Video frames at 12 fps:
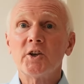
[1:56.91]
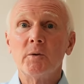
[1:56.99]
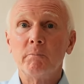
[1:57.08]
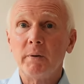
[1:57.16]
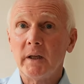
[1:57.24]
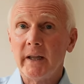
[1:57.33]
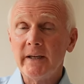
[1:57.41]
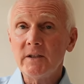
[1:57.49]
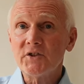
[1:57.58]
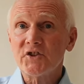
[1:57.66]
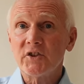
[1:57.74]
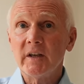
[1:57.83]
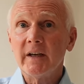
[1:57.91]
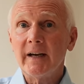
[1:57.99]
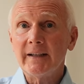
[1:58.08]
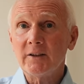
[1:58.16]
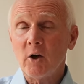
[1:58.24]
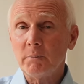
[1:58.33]
complaints,
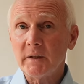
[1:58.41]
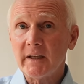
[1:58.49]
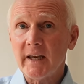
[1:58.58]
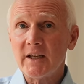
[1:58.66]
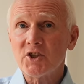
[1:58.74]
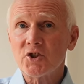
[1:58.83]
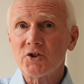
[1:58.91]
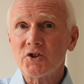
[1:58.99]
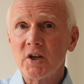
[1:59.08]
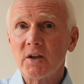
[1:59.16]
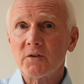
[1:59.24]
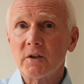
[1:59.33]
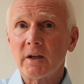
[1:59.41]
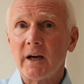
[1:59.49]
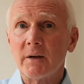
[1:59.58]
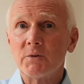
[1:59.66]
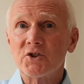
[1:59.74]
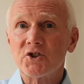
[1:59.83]
and obligations that
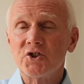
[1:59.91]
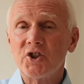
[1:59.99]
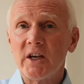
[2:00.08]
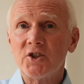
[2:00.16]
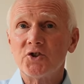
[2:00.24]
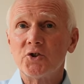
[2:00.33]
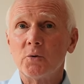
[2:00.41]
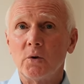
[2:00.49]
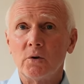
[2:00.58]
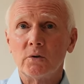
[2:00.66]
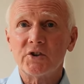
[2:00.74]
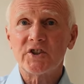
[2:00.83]
I would suggest you all